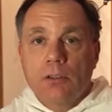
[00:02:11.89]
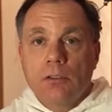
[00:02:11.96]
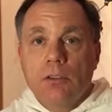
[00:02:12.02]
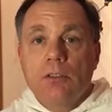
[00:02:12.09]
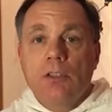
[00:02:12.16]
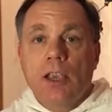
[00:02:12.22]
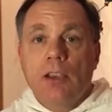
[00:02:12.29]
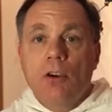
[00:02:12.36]
to
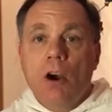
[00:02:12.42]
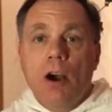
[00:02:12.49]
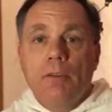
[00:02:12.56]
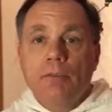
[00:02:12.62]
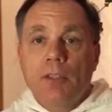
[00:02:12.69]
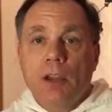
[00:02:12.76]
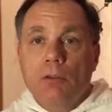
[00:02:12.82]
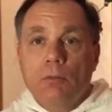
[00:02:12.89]
take
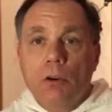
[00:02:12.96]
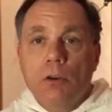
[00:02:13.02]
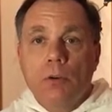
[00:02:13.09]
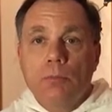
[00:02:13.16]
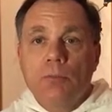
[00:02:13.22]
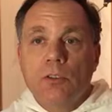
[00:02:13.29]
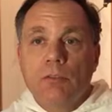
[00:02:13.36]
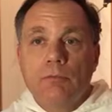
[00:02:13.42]
off their
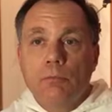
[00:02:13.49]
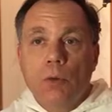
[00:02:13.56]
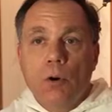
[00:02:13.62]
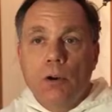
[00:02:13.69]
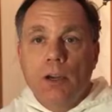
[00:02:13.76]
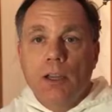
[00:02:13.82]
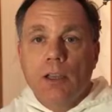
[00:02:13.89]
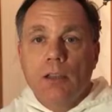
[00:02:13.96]
robes of
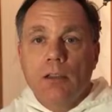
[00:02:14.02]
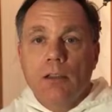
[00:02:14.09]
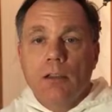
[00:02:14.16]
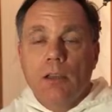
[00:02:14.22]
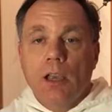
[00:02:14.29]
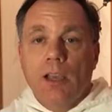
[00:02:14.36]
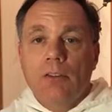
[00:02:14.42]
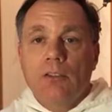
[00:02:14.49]
mourning
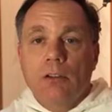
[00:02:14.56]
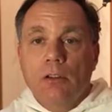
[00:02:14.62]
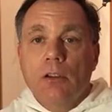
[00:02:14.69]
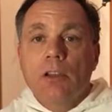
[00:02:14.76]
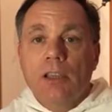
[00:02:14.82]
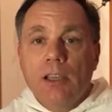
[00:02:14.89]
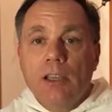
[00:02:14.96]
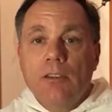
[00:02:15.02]
and to
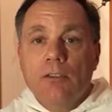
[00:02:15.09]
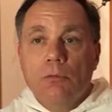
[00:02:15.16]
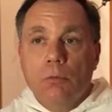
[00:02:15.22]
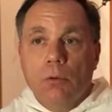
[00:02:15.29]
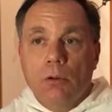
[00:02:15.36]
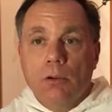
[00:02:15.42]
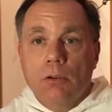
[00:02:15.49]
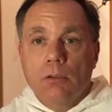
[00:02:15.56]
look
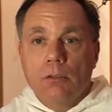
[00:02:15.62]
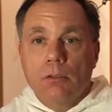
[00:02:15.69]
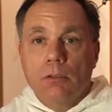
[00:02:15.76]
eastward,